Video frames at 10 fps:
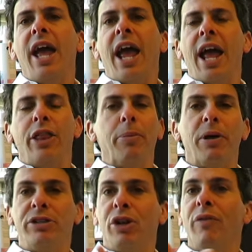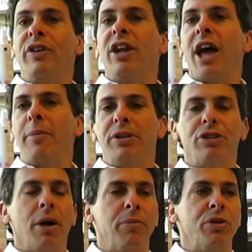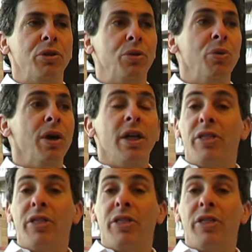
and the president over time has come to